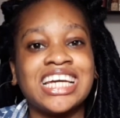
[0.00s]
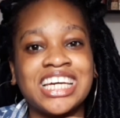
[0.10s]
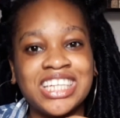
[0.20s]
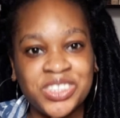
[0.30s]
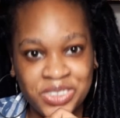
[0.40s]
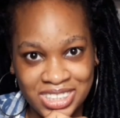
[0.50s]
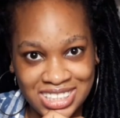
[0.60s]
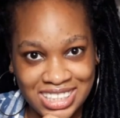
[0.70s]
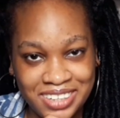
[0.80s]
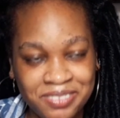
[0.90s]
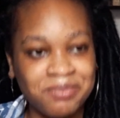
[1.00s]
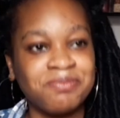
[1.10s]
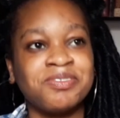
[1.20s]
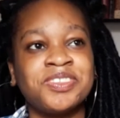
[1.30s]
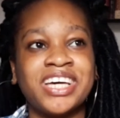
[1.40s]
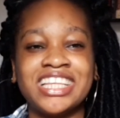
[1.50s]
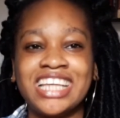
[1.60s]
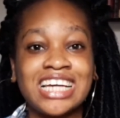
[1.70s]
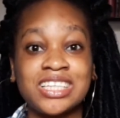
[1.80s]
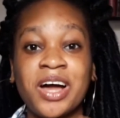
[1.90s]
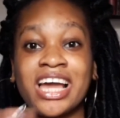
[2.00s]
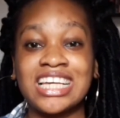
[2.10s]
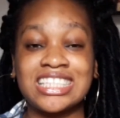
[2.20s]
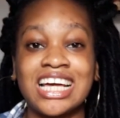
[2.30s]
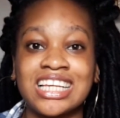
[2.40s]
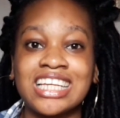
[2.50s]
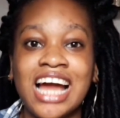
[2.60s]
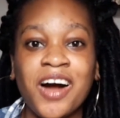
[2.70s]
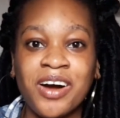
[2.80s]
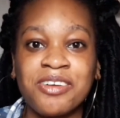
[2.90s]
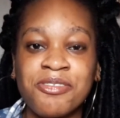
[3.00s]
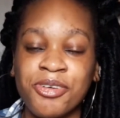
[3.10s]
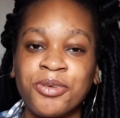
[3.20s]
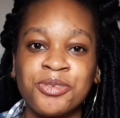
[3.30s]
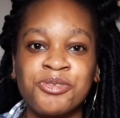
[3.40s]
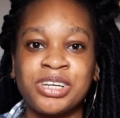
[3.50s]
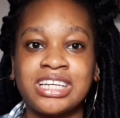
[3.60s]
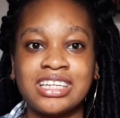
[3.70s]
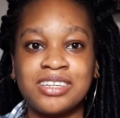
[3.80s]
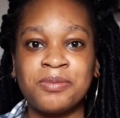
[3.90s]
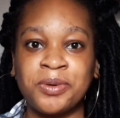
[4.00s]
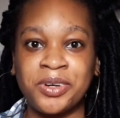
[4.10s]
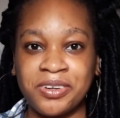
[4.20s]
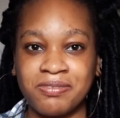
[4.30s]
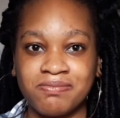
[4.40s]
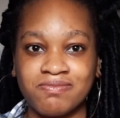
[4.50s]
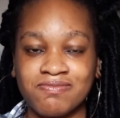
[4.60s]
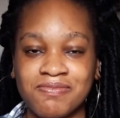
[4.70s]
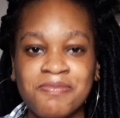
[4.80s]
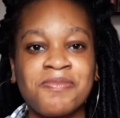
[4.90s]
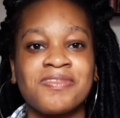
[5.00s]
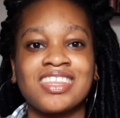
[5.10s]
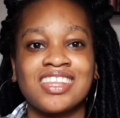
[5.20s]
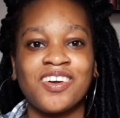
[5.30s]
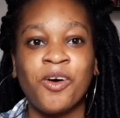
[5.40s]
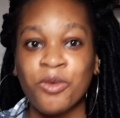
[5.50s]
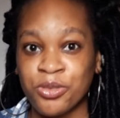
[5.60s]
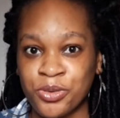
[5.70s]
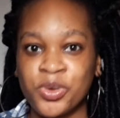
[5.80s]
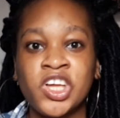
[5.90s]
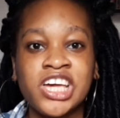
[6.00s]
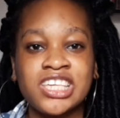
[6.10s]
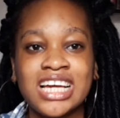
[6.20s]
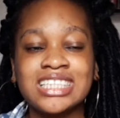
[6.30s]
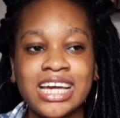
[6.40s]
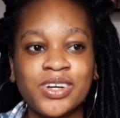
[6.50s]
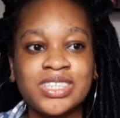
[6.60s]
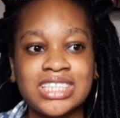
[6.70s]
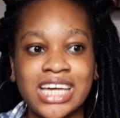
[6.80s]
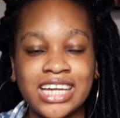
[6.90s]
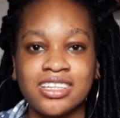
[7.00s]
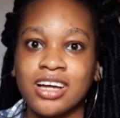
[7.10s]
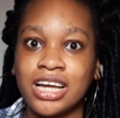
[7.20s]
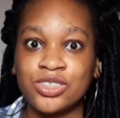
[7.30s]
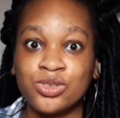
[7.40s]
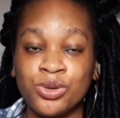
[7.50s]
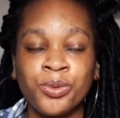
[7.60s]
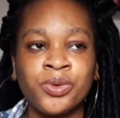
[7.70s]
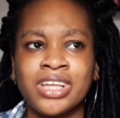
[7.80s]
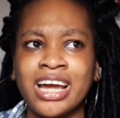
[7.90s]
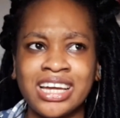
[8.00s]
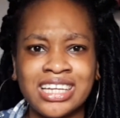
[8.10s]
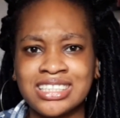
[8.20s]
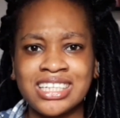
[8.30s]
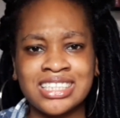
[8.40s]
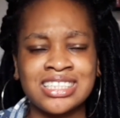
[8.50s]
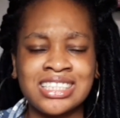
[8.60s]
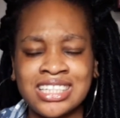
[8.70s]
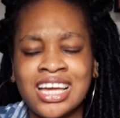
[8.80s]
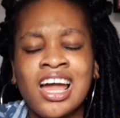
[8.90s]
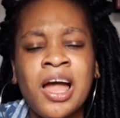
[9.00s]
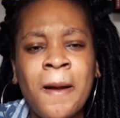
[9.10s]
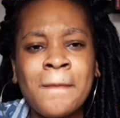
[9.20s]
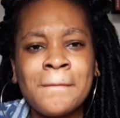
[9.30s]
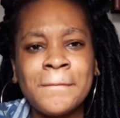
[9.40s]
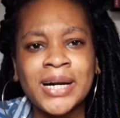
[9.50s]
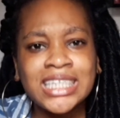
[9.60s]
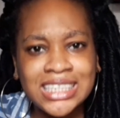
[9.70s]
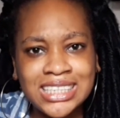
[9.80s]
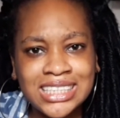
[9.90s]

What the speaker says: interesting. And that's exactly how I felt reading the book all through. Yes, I got scared. As you know, I get scared easily. But